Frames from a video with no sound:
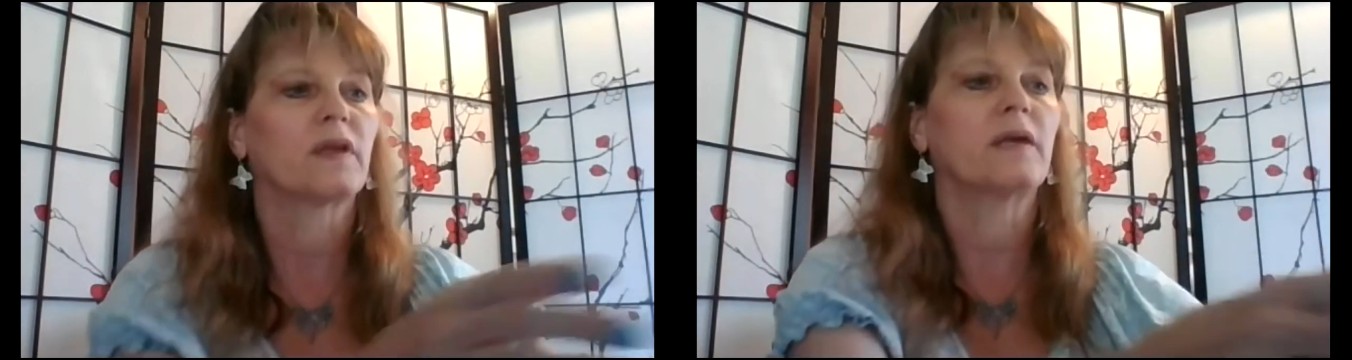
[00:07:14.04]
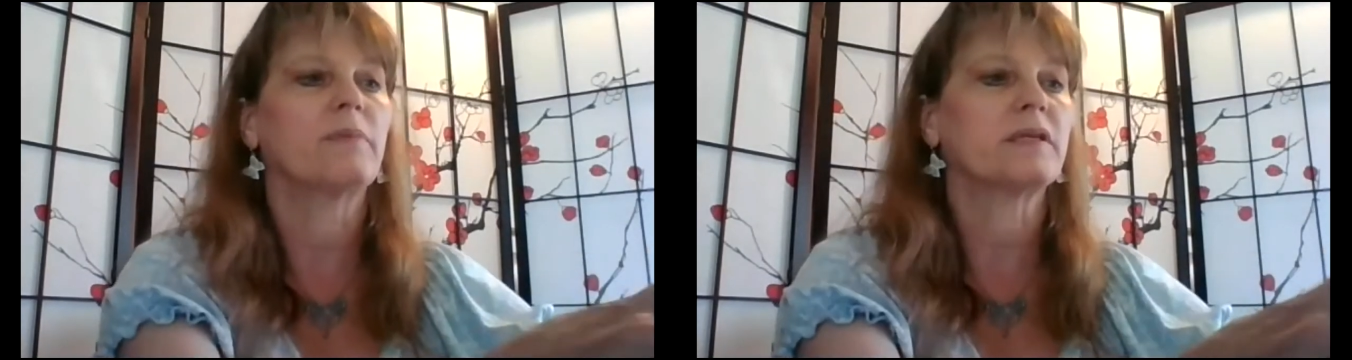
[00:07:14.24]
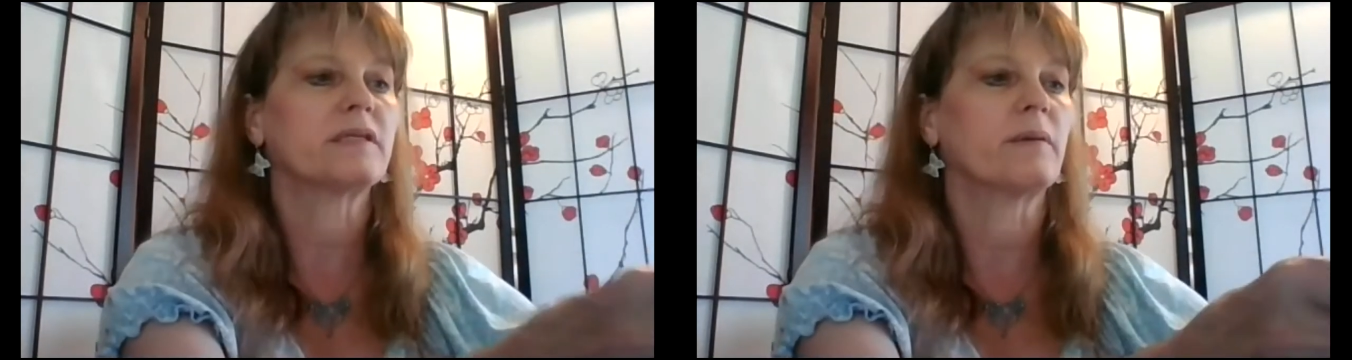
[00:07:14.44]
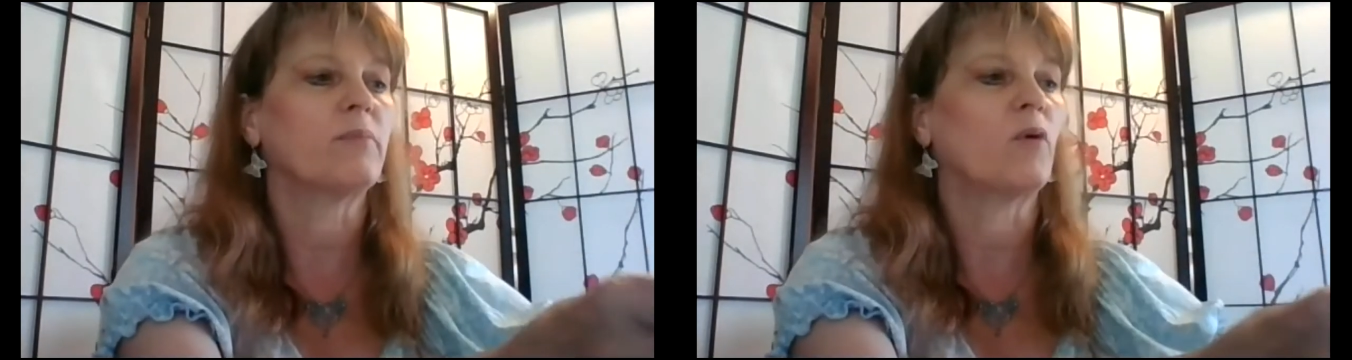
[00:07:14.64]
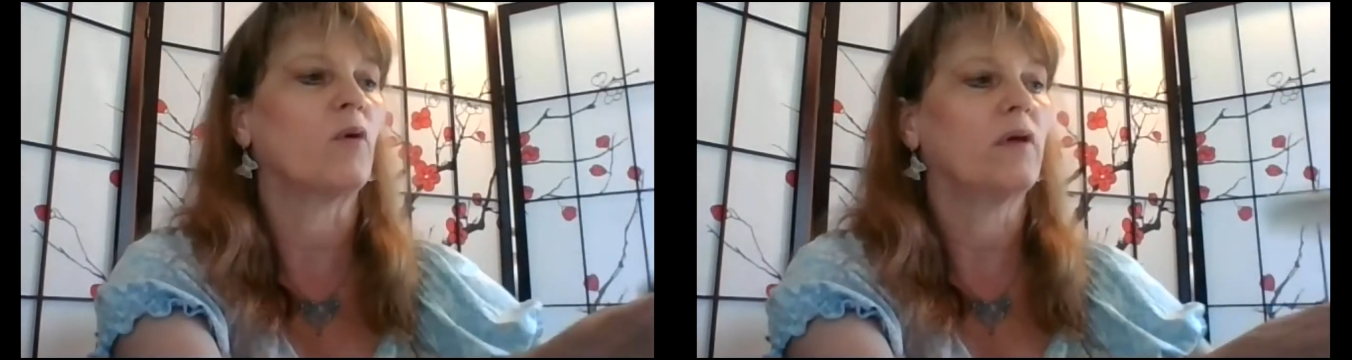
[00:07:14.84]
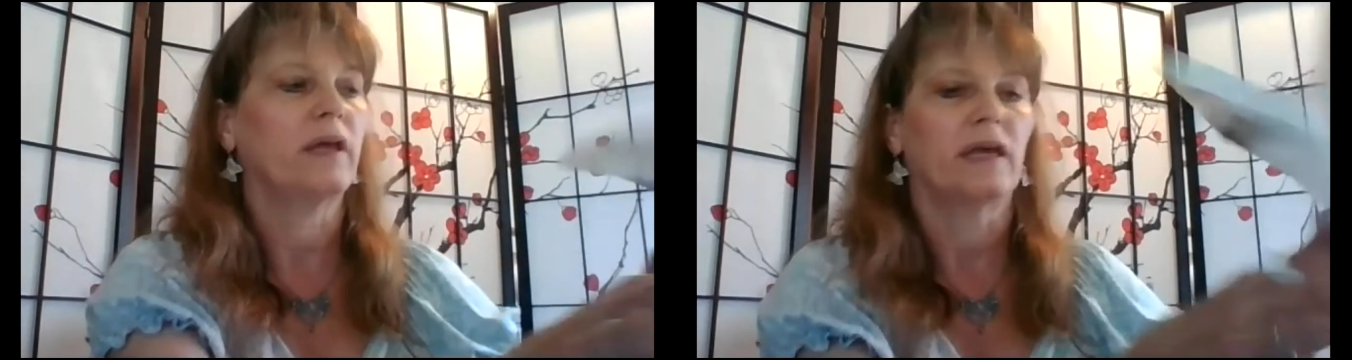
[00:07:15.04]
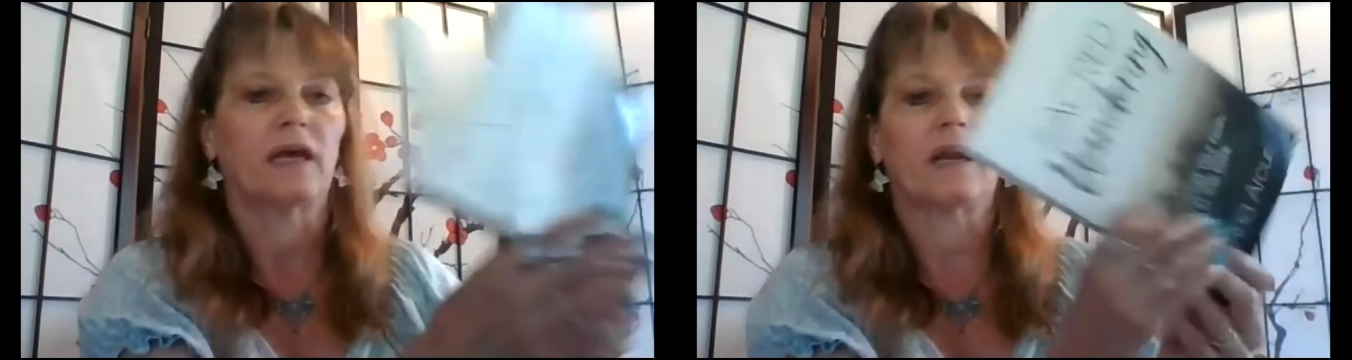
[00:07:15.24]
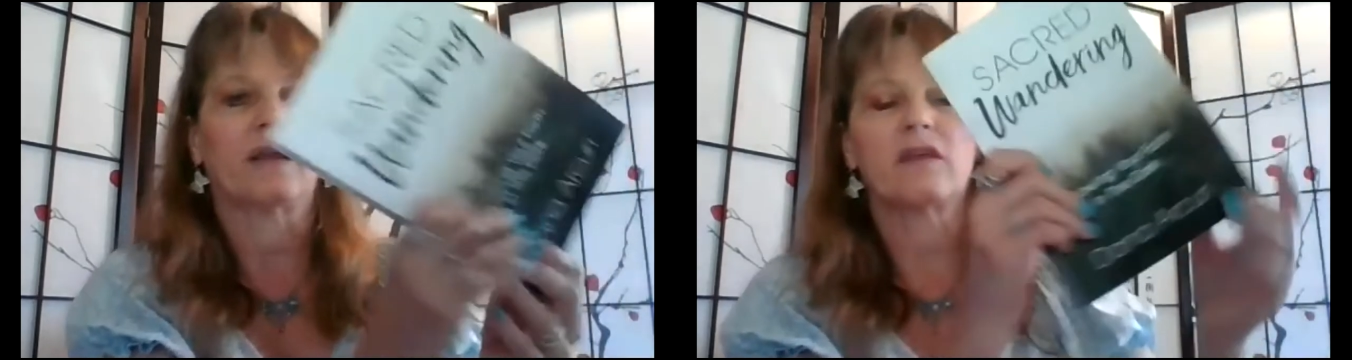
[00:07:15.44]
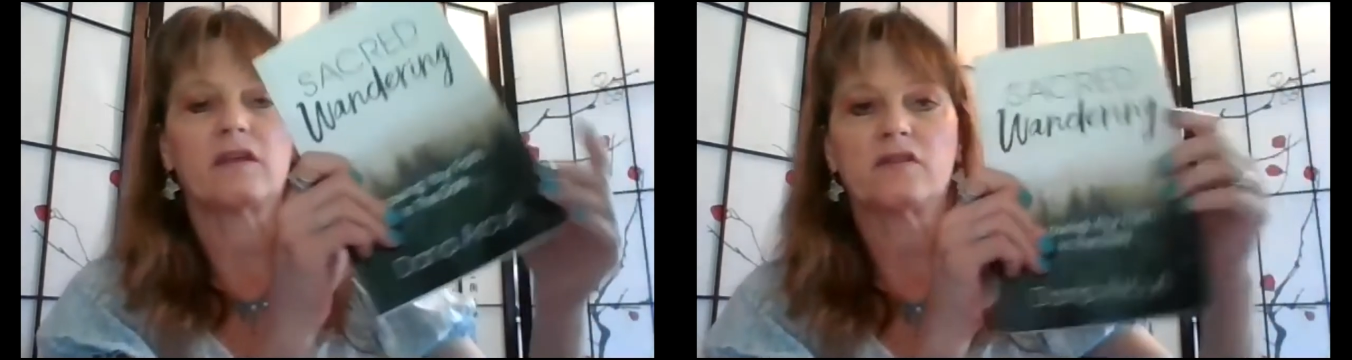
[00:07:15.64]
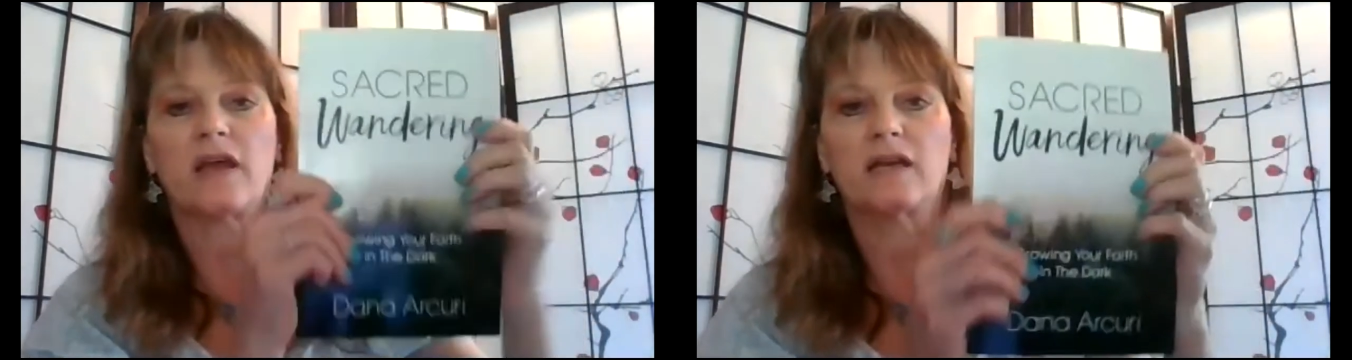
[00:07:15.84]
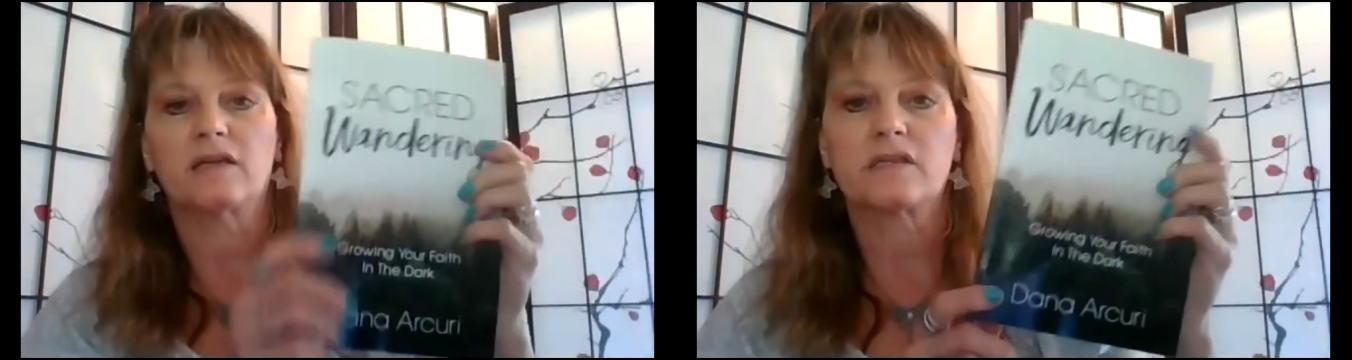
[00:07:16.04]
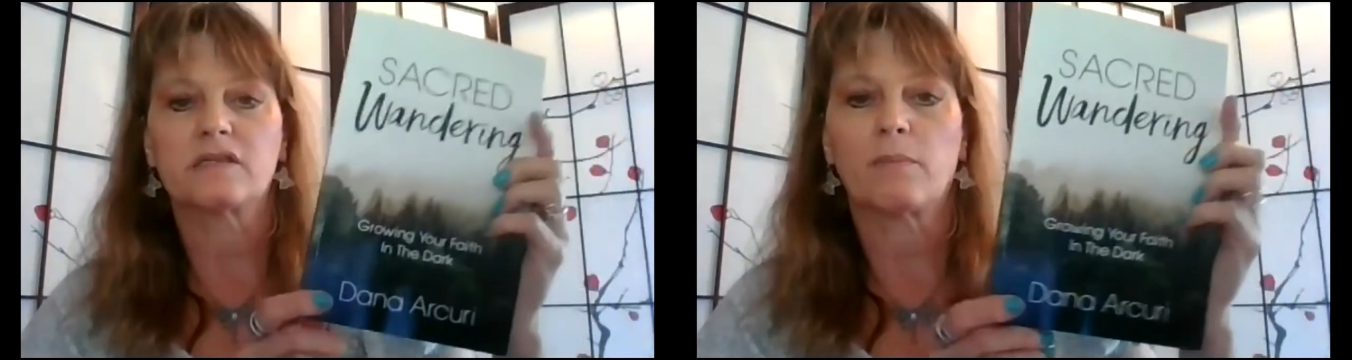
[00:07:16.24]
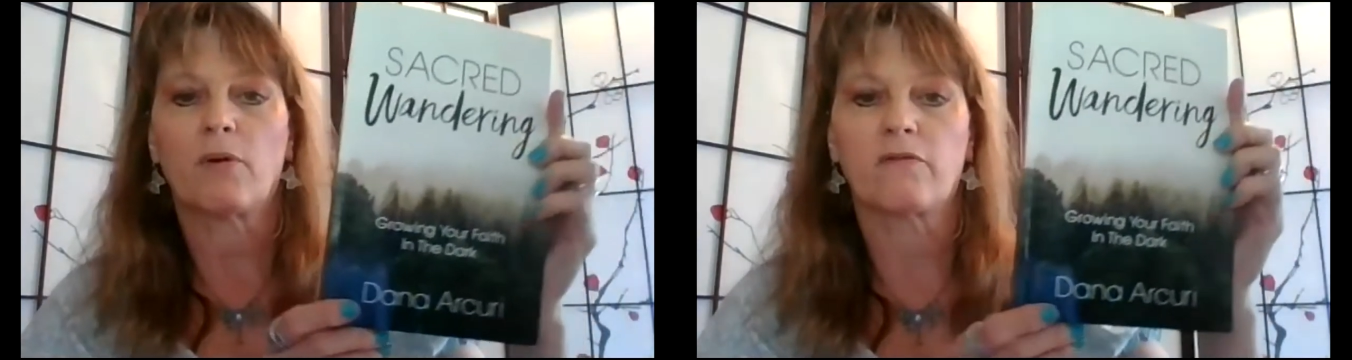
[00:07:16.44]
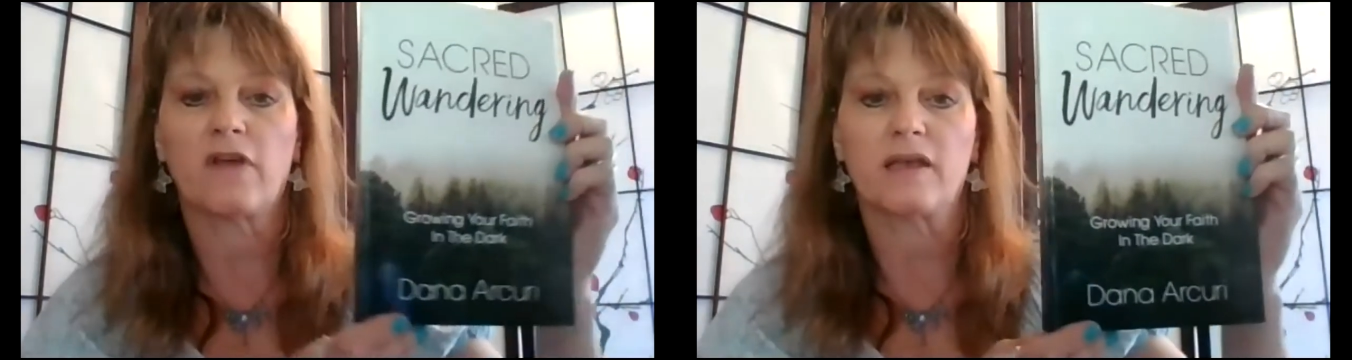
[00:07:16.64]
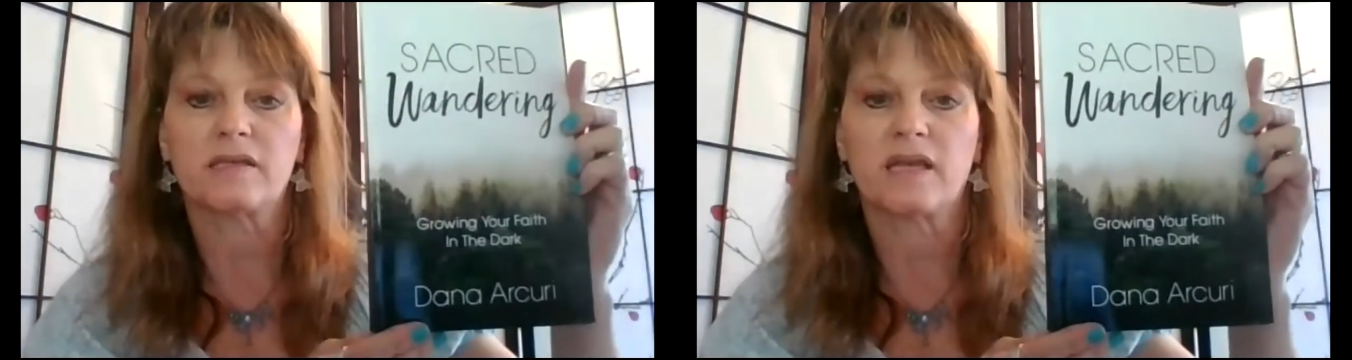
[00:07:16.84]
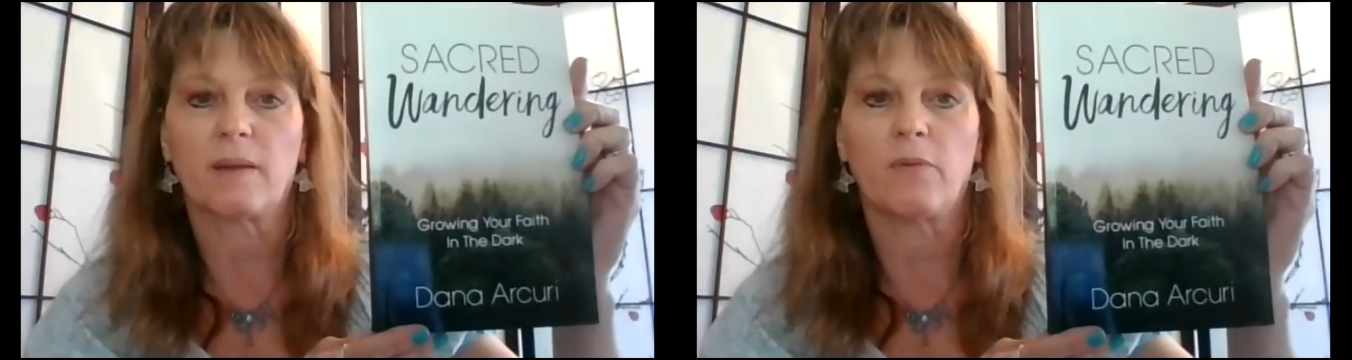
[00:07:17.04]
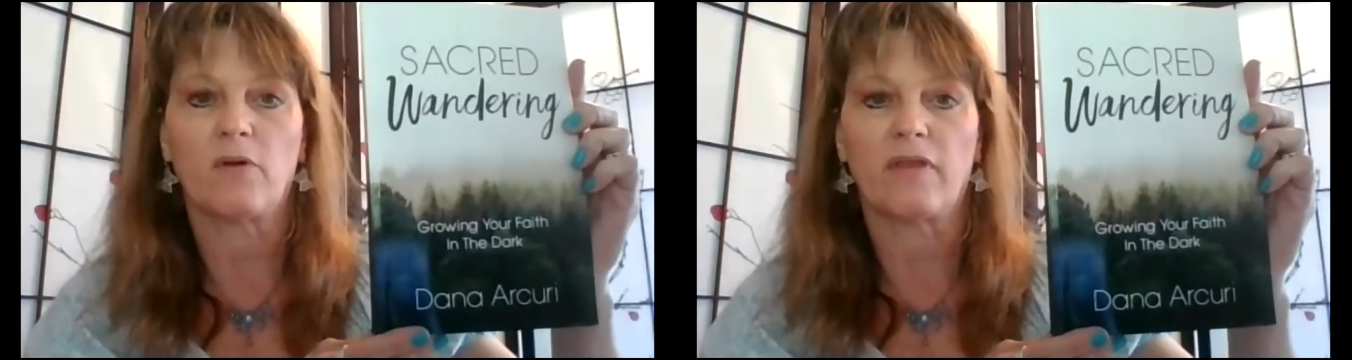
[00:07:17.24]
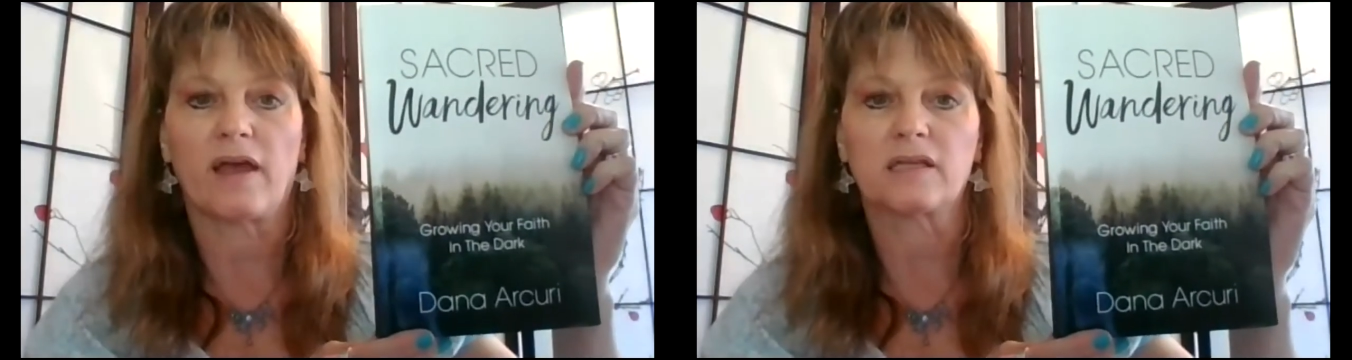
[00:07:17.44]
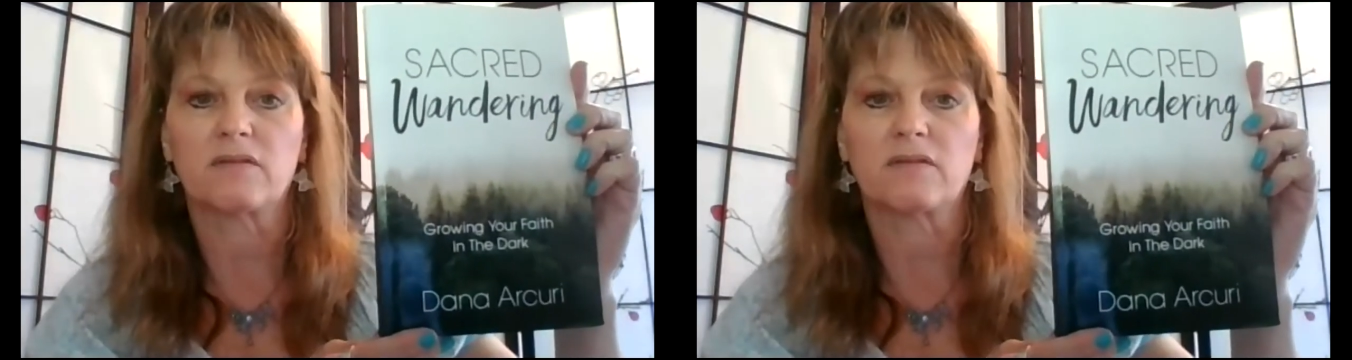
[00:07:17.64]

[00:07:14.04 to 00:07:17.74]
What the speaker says: Keep it simple. And I think Dana's is a perfect example of that.